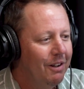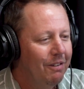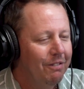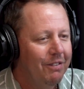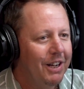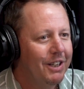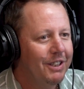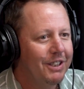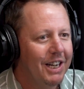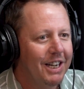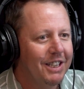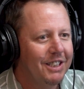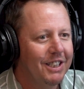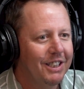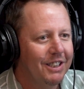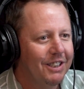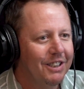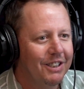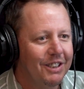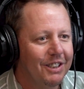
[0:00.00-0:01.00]

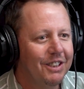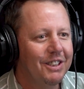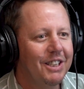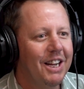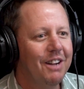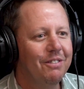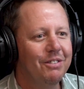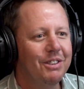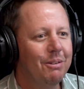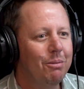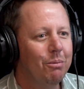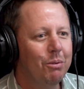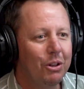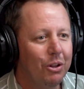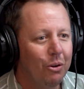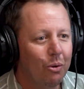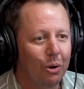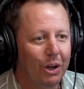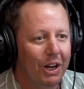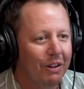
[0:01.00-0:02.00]
fantastic to have someone with
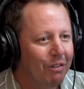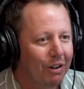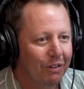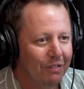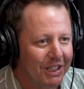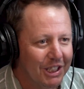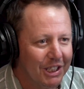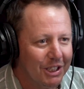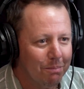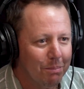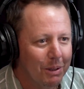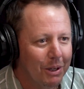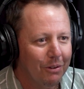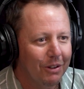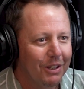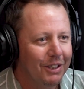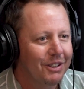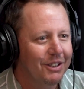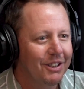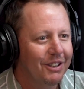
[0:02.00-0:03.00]
your level of
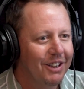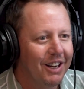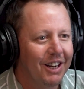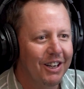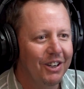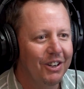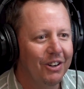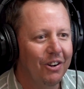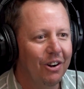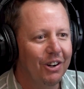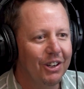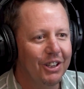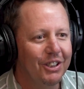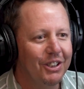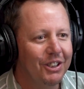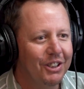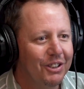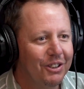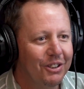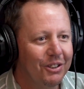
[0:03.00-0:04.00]
experience and
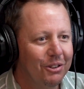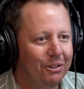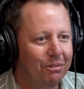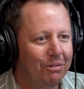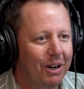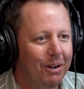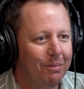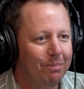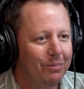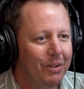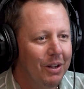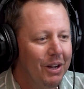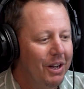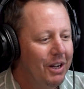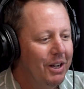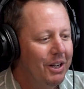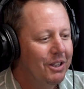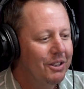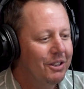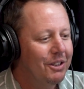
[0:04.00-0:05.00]
knowledge
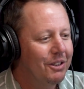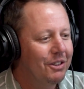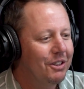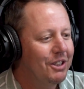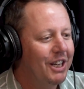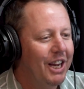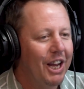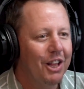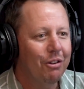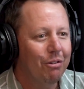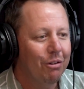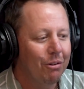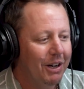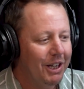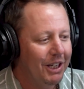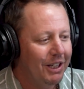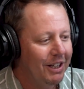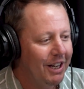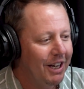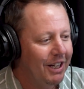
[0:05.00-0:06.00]
to get through
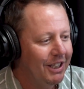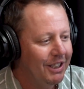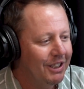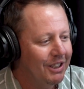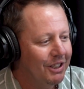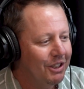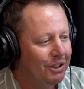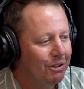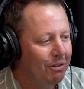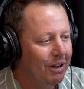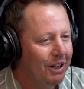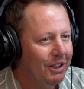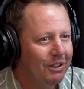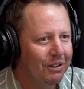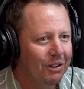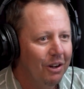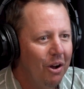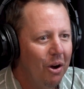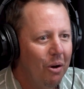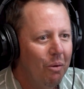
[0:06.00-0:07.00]
any
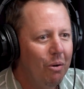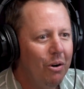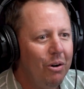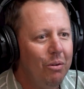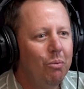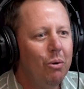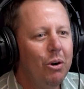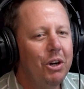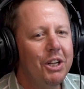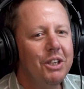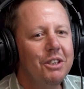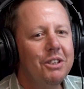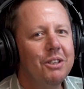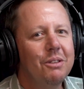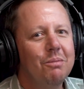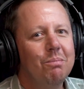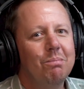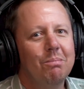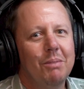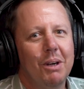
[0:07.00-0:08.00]
situation.
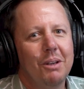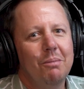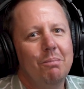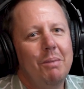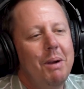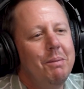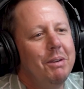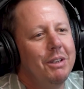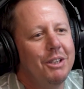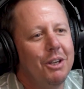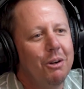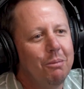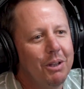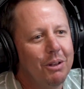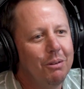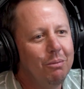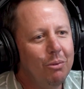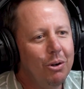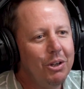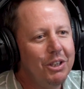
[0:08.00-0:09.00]
Maybe tell me,
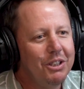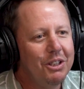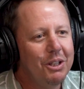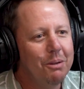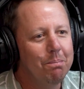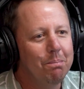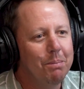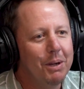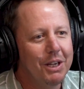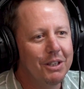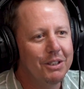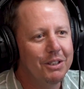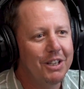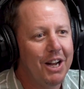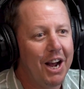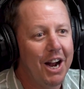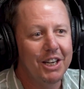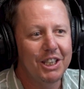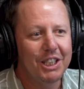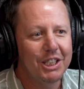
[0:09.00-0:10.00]
what is the biggest
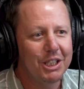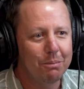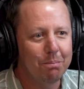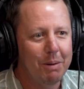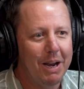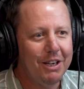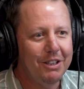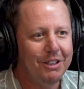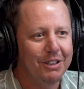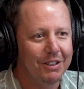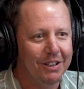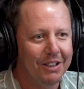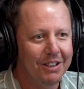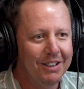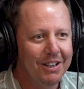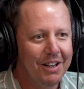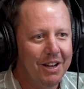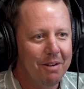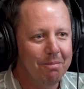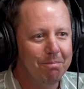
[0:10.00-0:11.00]
unexpected
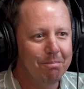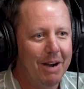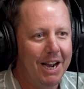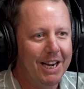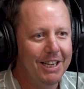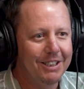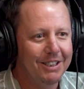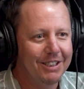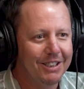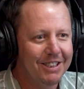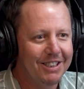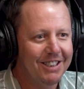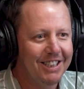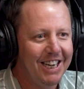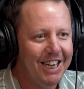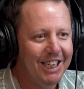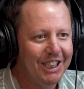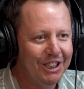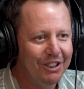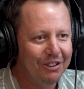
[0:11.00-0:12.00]
maintenance
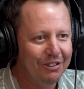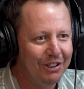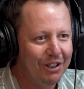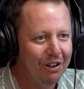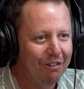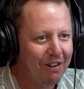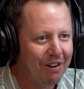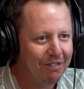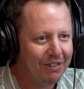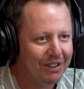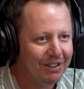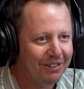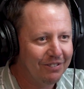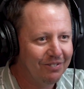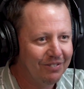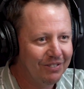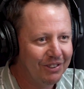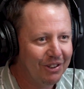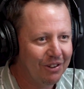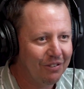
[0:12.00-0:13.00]
issue you've ever
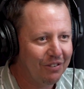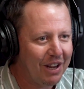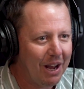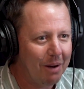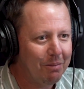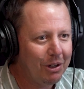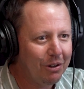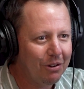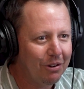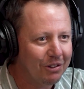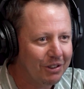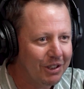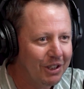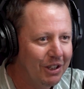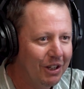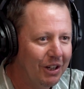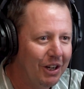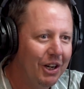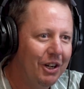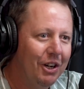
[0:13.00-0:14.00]
sort of come across in
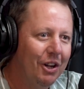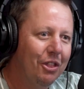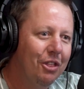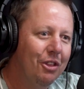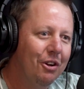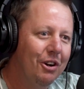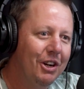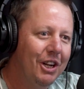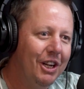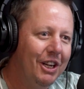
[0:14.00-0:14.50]
your 30